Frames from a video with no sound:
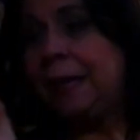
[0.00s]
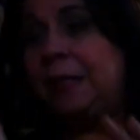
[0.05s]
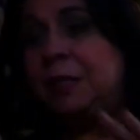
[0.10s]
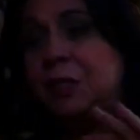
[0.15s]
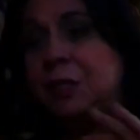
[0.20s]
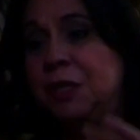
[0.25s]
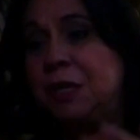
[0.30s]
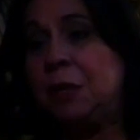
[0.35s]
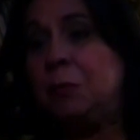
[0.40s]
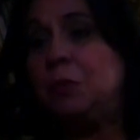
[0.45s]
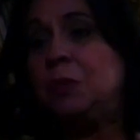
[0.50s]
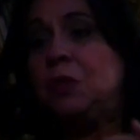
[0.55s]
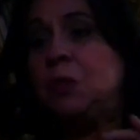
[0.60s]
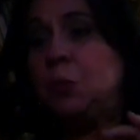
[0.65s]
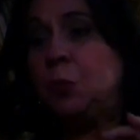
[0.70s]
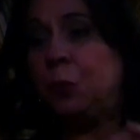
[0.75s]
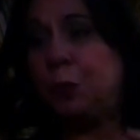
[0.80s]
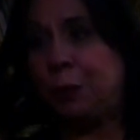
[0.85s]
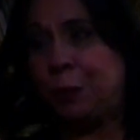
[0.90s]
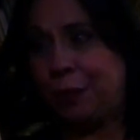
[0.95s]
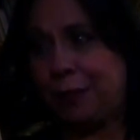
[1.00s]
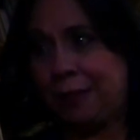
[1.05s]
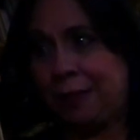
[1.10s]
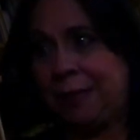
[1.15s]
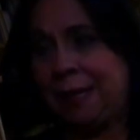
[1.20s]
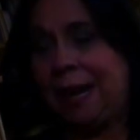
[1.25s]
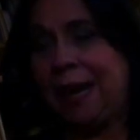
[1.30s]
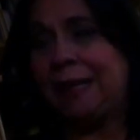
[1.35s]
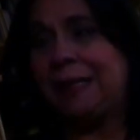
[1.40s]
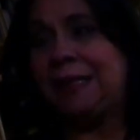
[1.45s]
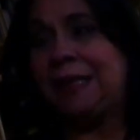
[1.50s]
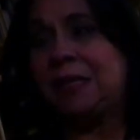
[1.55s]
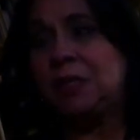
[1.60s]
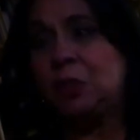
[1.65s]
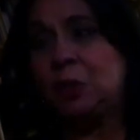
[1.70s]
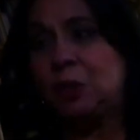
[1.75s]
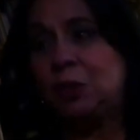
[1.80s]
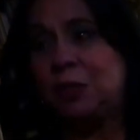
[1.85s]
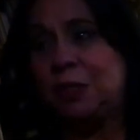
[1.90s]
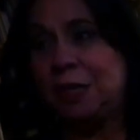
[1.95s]
She was working at the
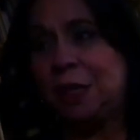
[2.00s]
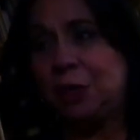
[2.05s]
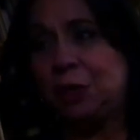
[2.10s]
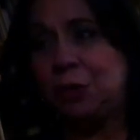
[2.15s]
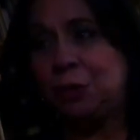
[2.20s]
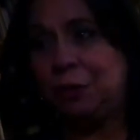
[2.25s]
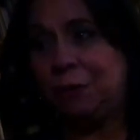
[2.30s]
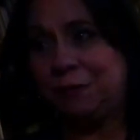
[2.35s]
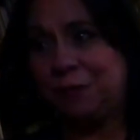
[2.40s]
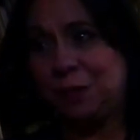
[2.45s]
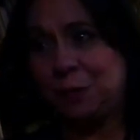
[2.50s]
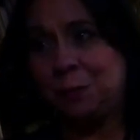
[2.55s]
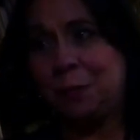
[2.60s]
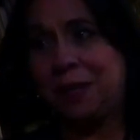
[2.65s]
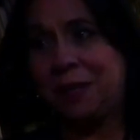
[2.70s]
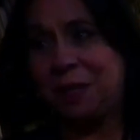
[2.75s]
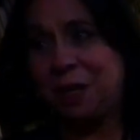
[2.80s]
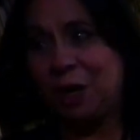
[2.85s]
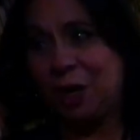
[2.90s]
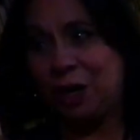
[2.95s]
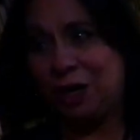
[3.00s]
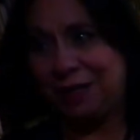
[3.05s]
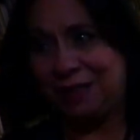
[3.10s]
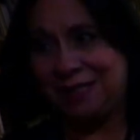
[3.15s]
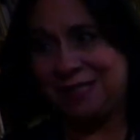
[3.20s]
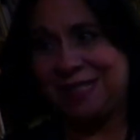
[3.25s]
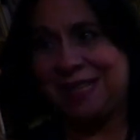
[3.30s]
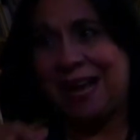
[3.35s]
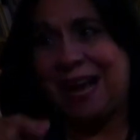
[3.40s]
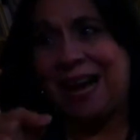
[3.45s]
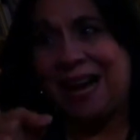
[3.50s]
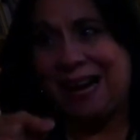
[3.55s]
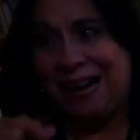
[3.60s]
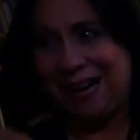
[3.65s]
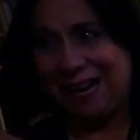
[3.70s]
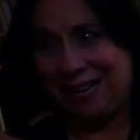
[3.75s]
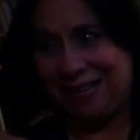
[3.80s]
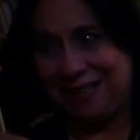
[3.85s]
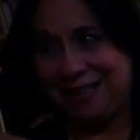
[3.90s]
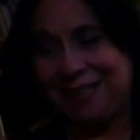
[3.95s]
Association of Hispanic Arts,
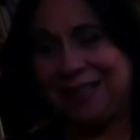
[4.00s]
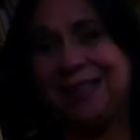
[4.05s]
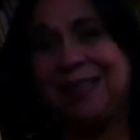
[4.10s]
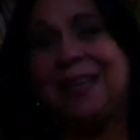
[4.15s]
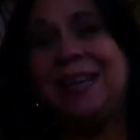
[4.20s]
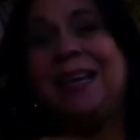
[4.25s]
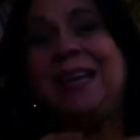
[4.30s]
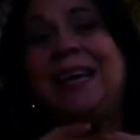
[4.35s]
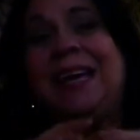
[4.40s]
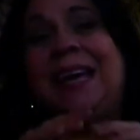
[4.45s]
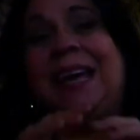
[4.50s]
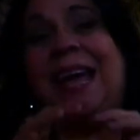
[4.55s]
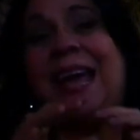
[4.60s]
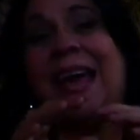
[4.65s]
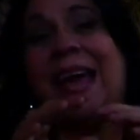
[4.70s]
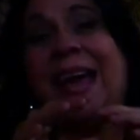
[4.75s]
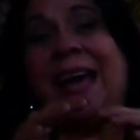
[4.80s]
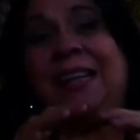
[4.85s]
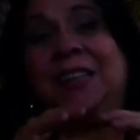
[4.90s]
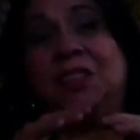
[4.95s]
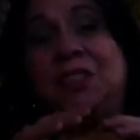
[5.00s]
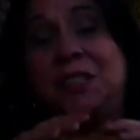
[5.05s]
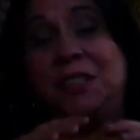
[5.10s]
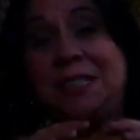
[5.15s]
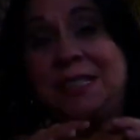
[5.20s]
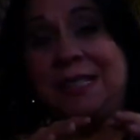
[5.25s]
AHA. And she